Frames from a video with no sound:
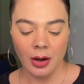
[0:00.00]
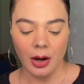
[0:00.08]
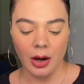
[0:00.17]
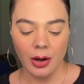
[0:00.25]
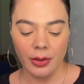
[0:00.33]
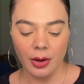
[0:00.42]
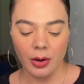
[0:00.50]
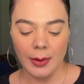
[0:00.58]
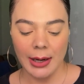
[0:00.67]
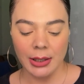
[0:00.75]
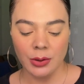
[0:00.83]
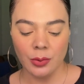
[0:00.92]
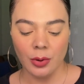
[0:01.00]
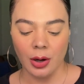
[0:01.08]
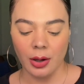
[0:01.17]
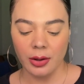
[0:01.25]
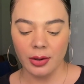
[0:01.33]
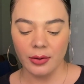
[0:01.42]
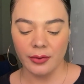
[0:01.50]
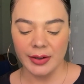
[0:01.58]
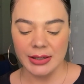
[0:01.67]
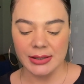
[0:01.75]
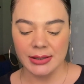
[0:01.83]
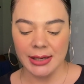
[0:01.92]
Although I knew all of the
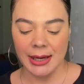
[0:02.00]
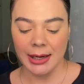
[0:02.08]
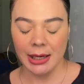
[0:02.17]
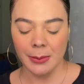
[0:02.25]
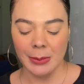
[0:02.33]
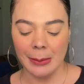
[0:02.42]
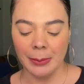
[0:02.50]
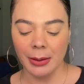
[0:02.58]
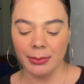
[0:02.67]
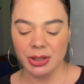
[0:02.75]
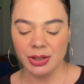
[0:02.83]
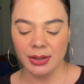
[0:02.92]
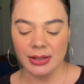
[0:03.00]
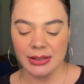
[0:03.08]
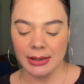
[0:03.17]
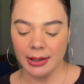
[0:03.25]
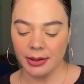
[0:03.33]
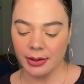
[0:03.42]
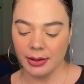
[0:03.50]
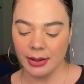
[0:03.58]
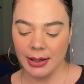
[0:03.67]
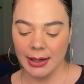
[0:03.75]
risks taken by publishing this letter,